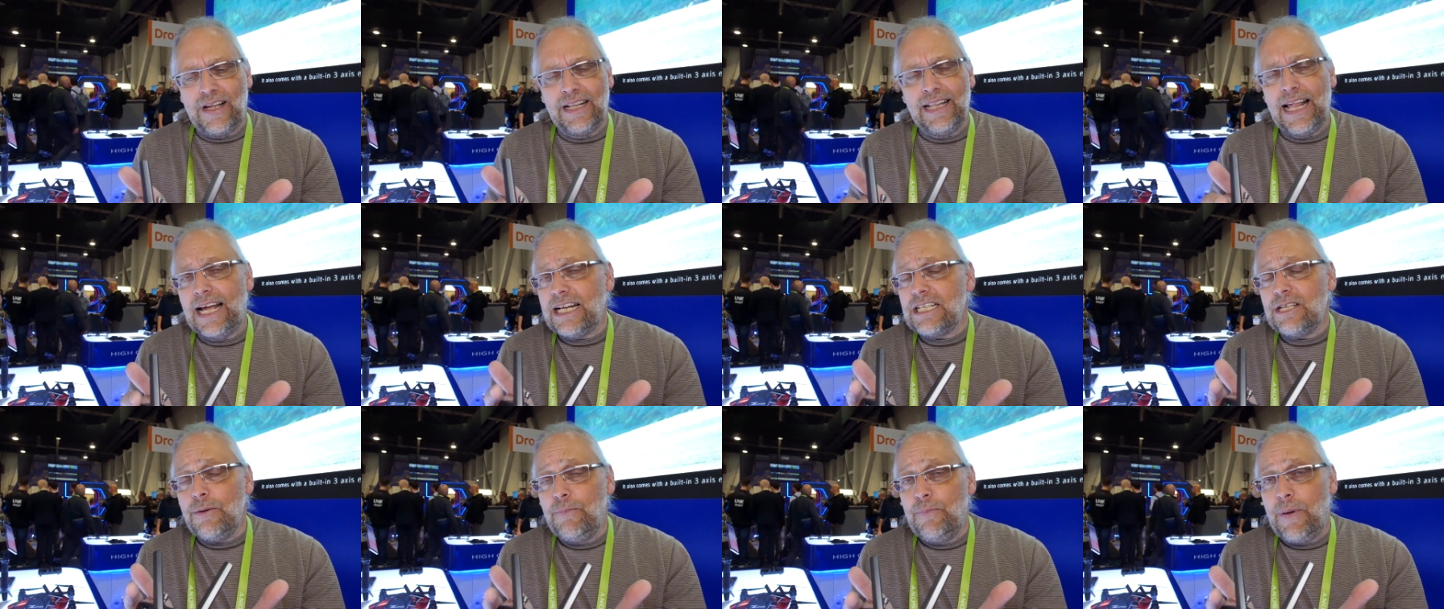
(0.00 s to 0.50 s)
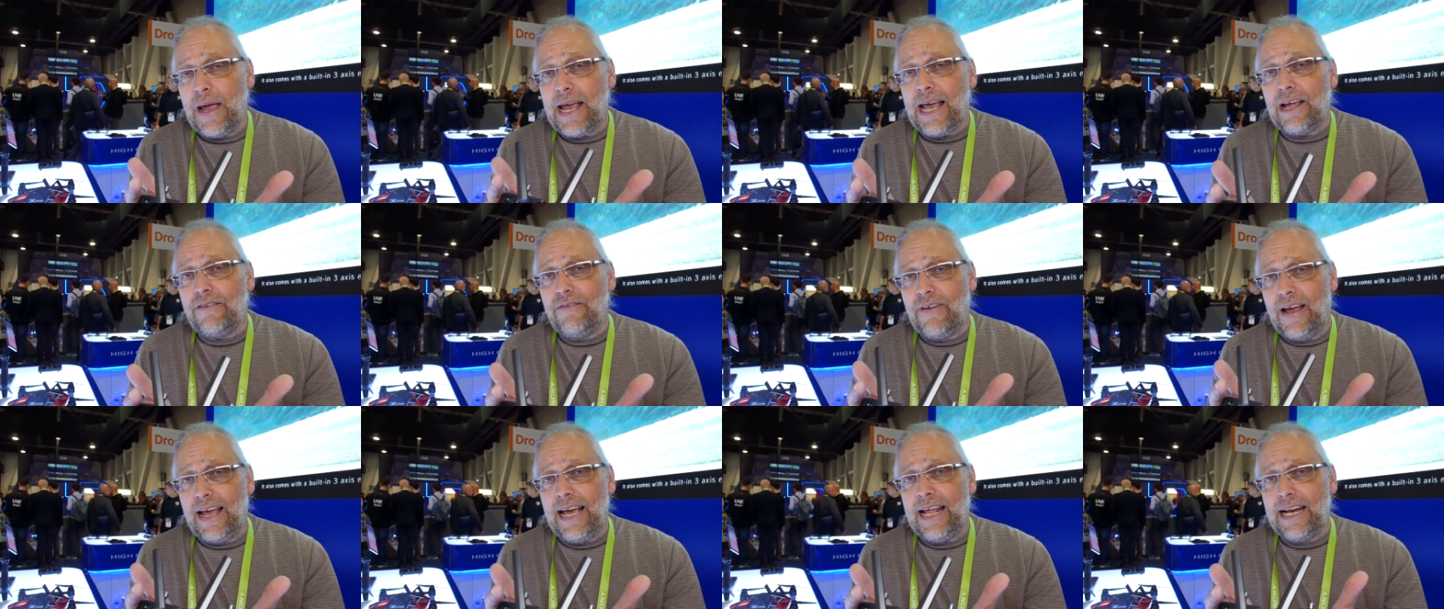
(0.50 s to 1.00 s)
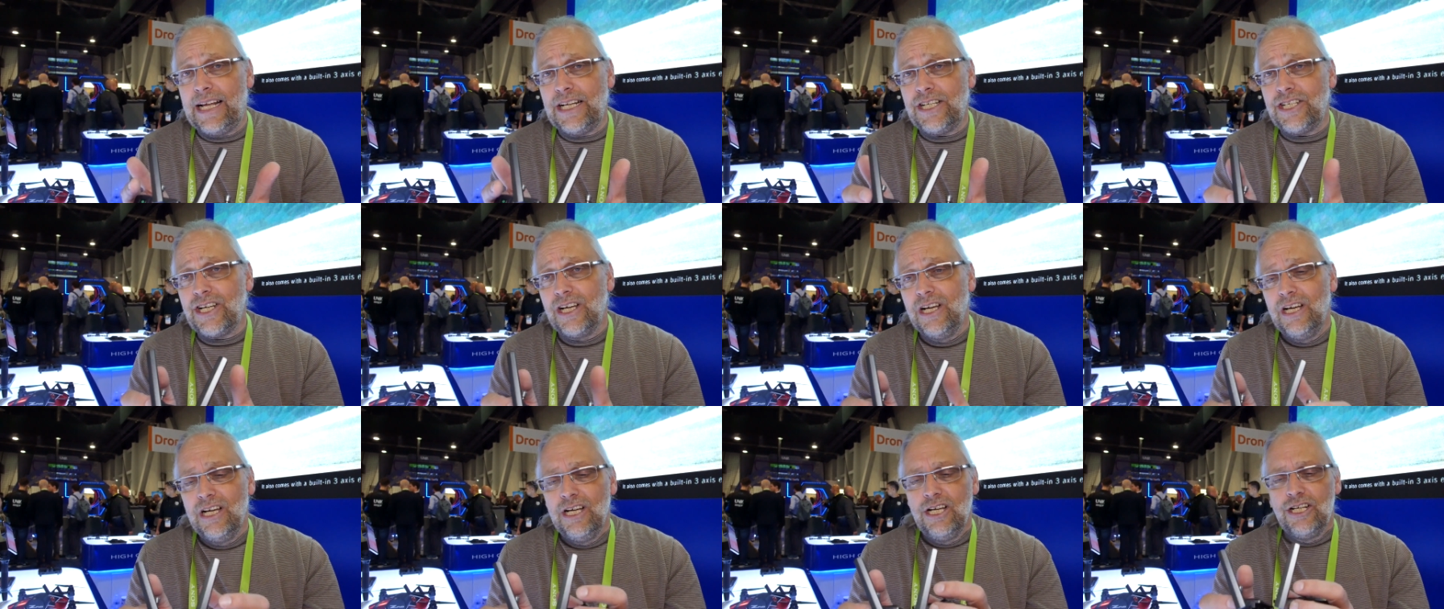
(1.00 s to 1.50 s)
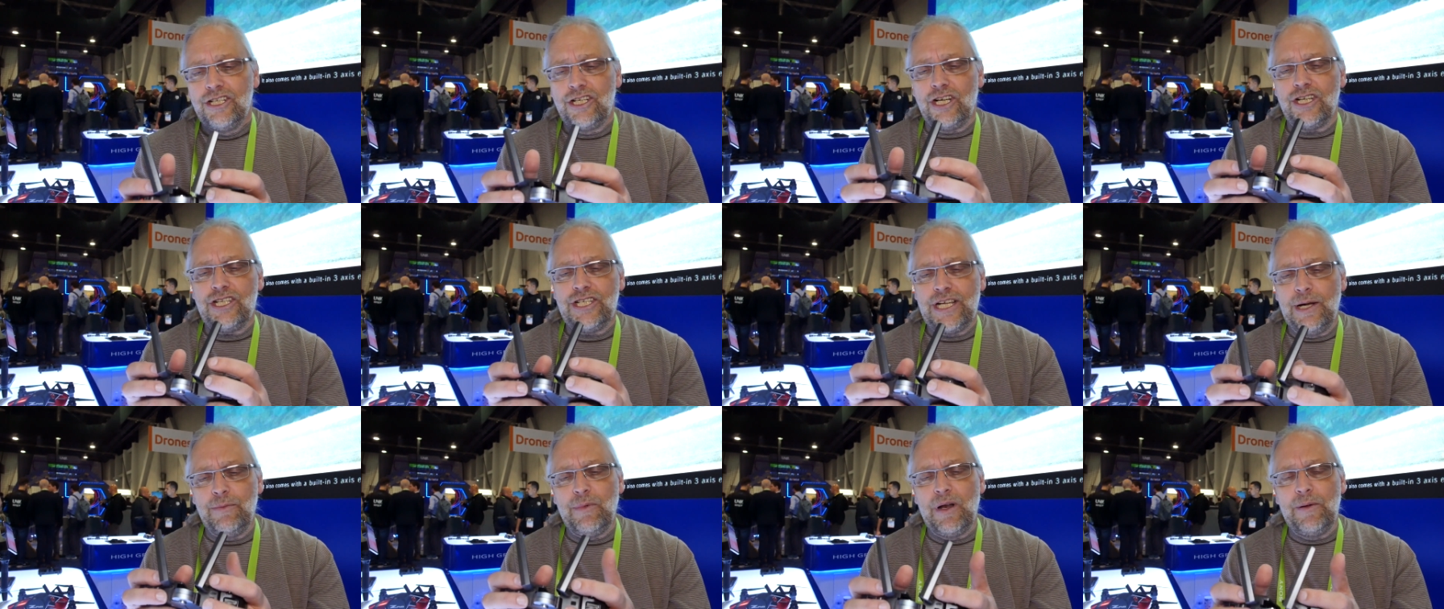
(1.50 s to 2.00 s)
And that's a big advantage,
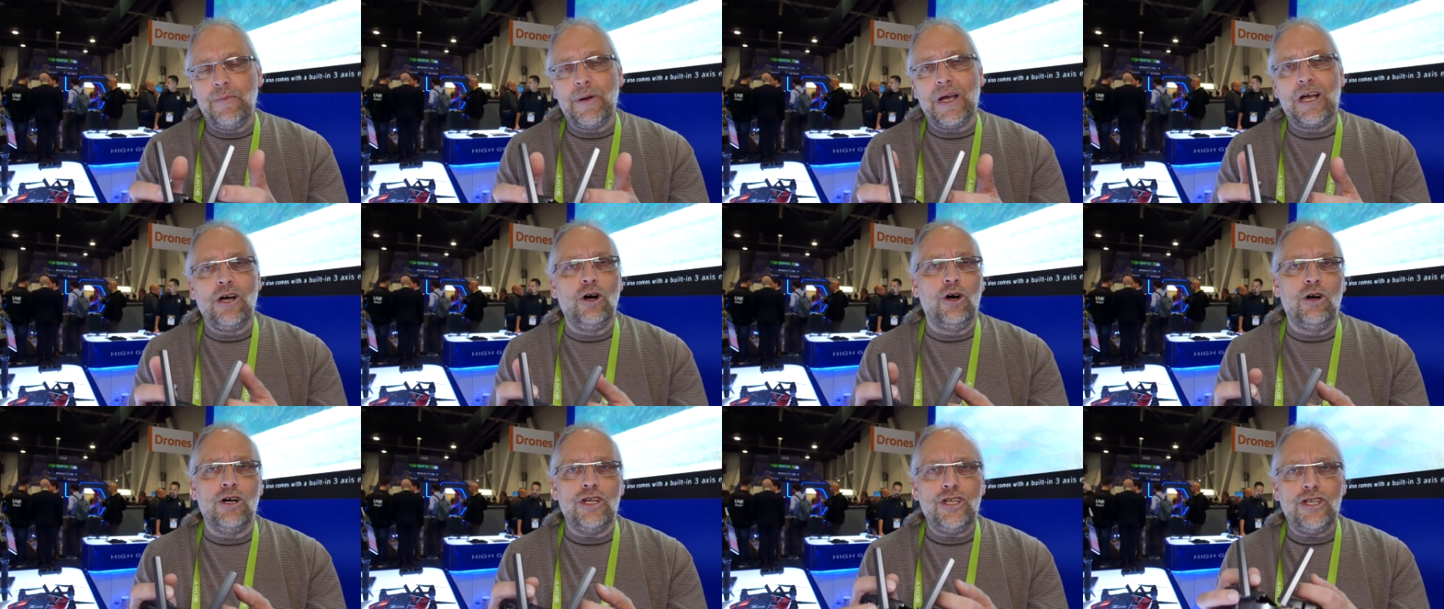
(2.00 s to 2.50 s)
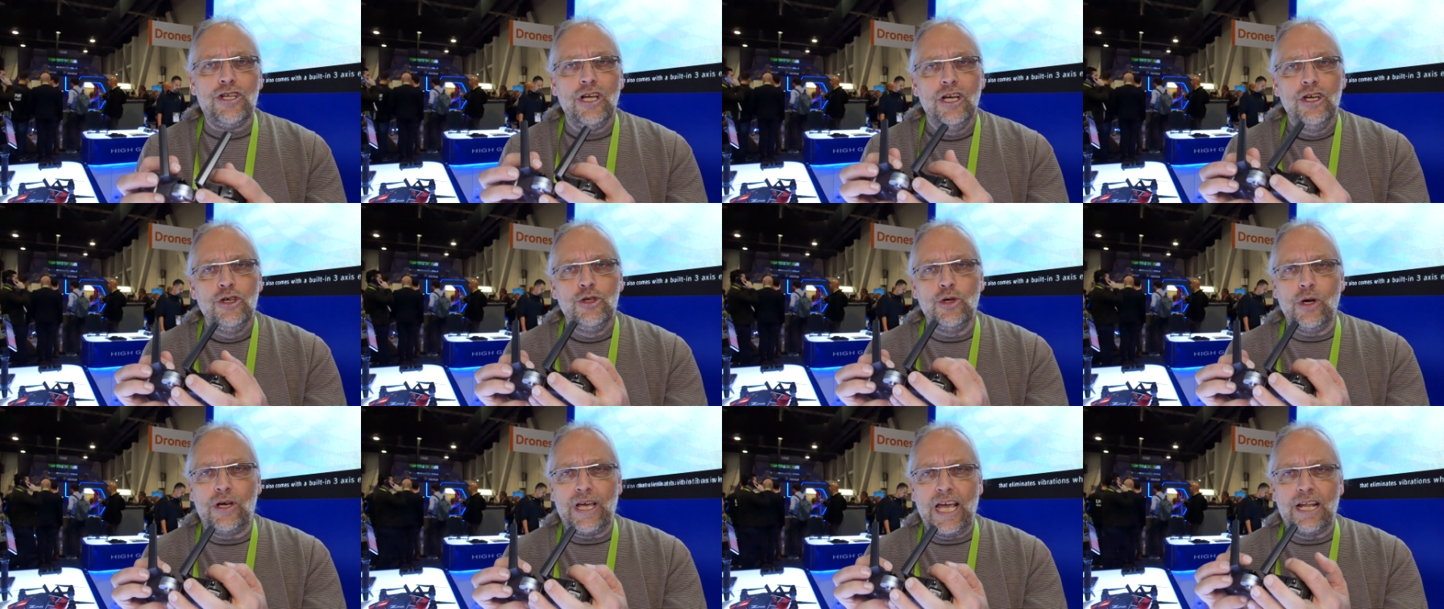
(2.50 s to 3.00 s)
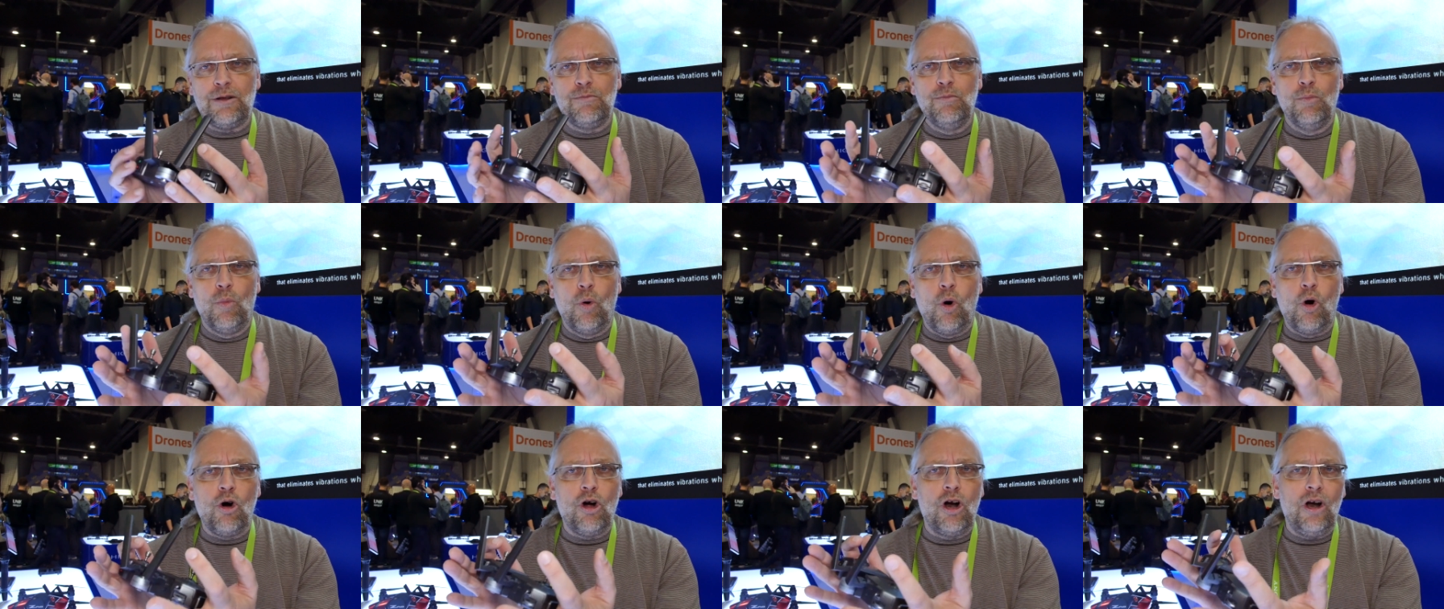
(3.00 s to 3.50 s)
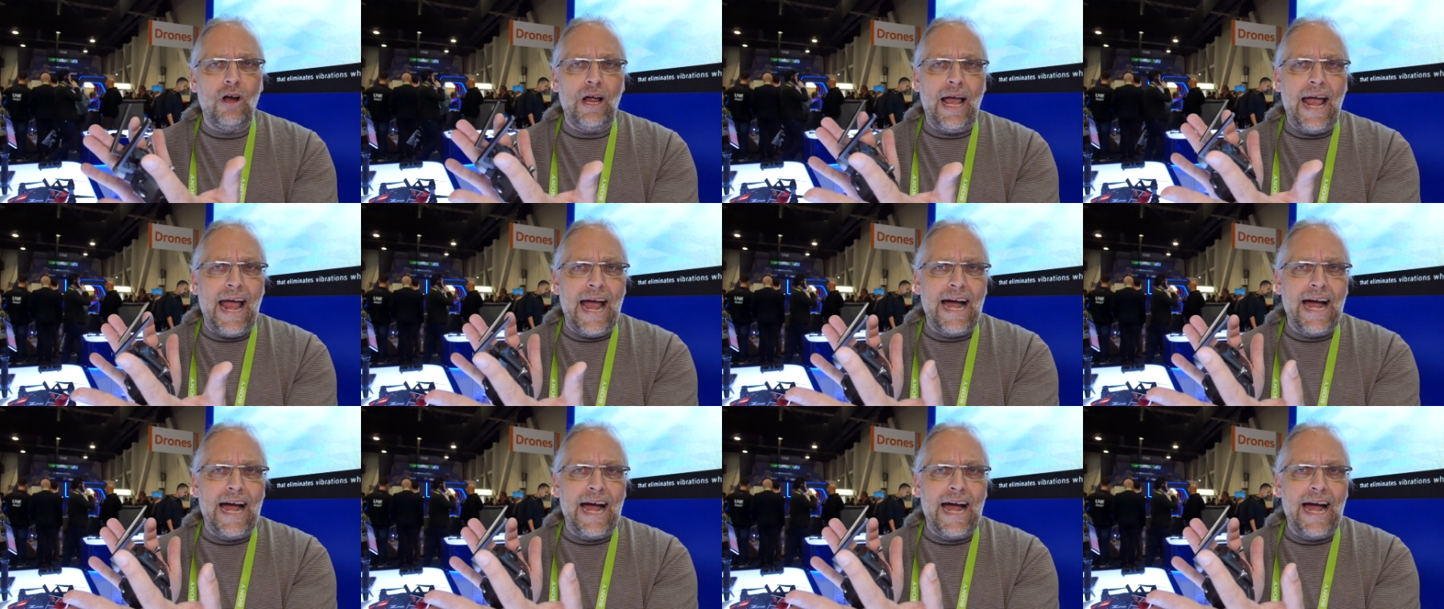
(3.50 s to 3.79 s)
just simply because you get more